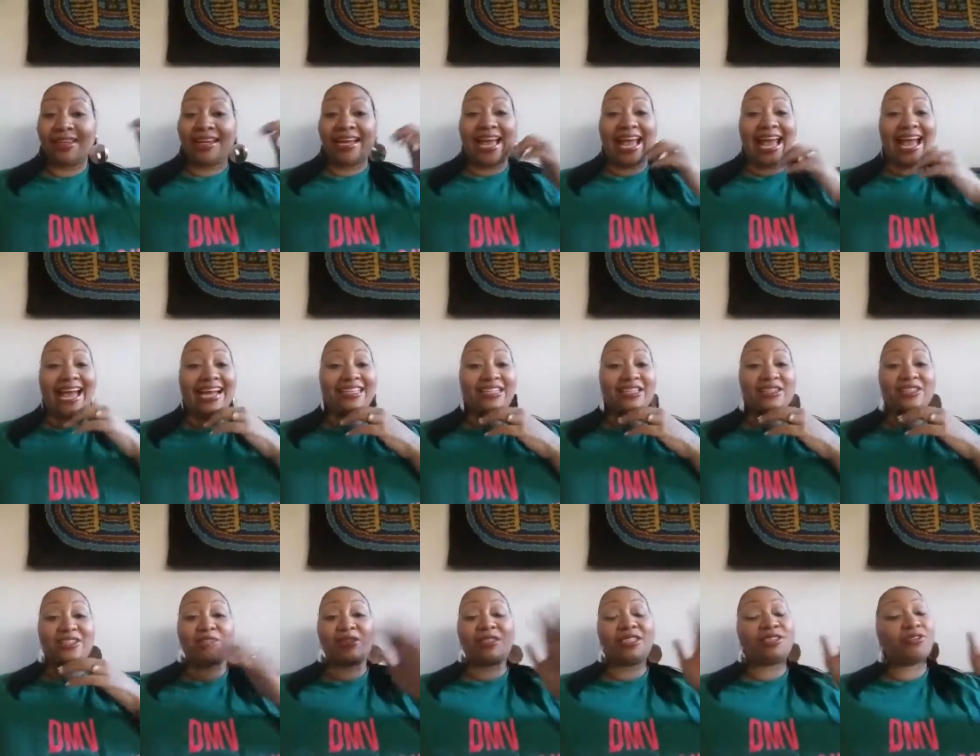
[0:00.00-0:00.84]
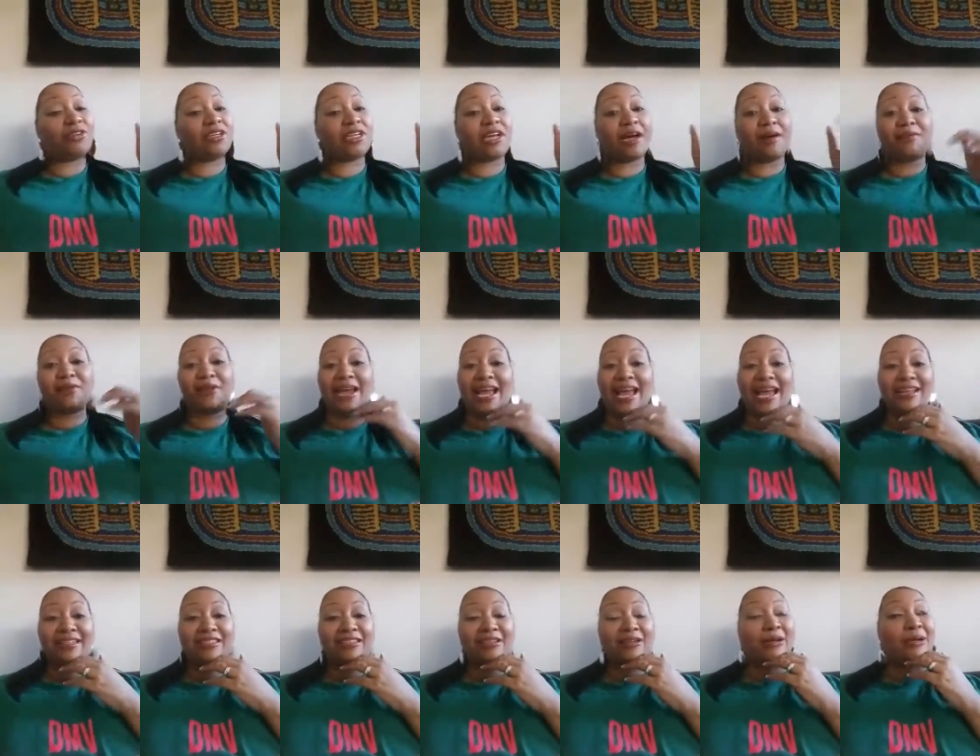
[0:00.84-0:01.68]
actor. So he's a phenomenal
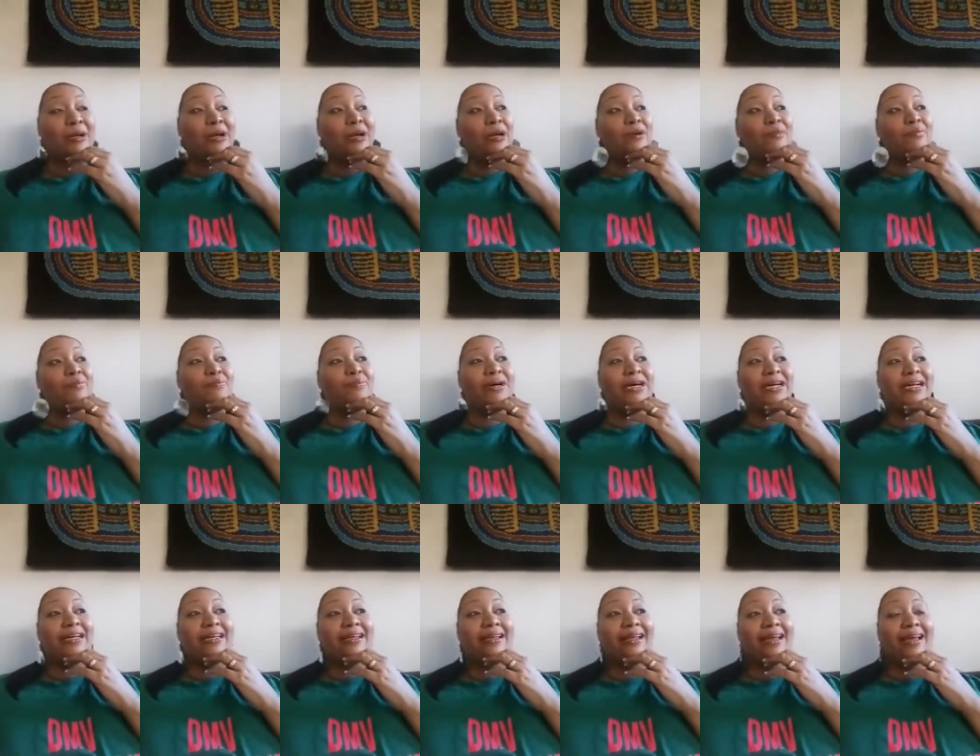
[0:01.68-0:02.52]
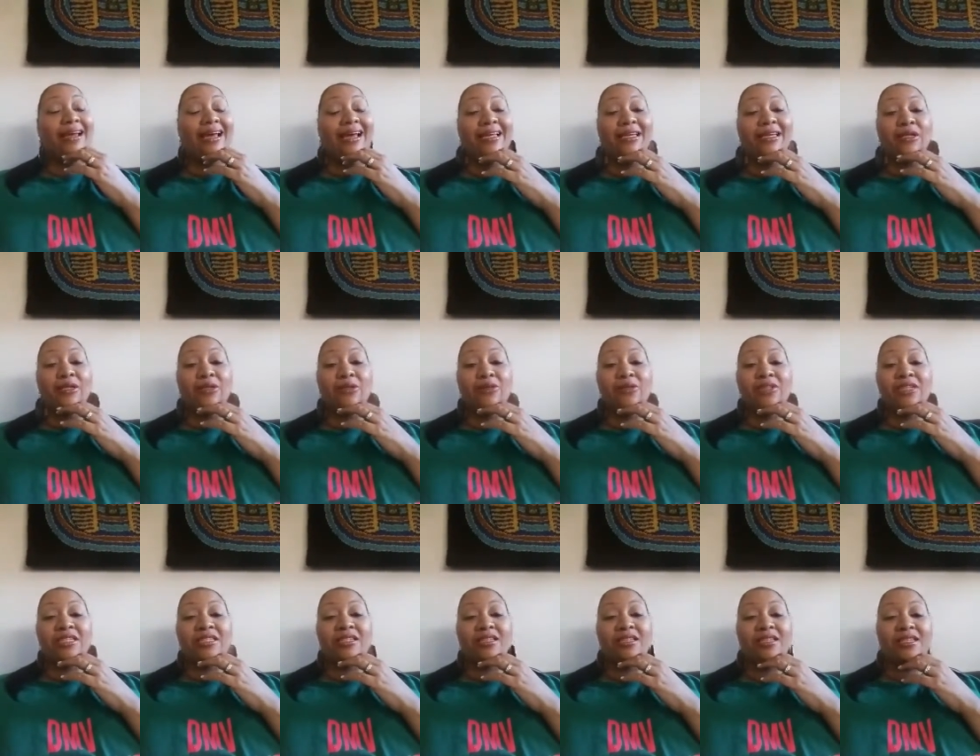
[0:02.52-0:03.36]
actor. But, you know,
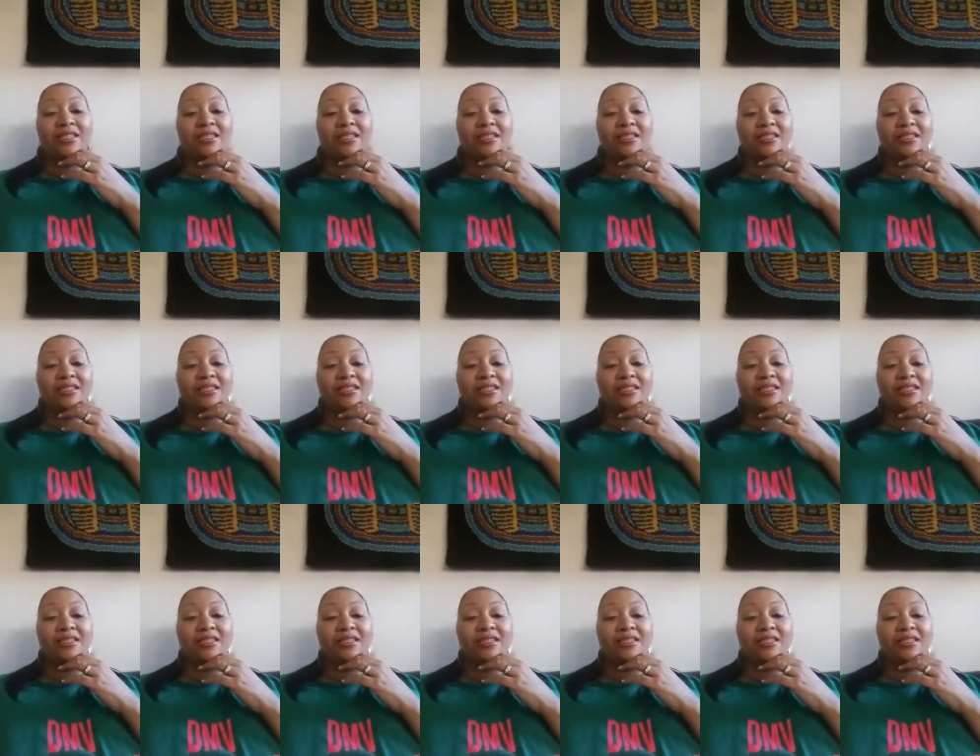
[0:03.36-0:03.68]
just listening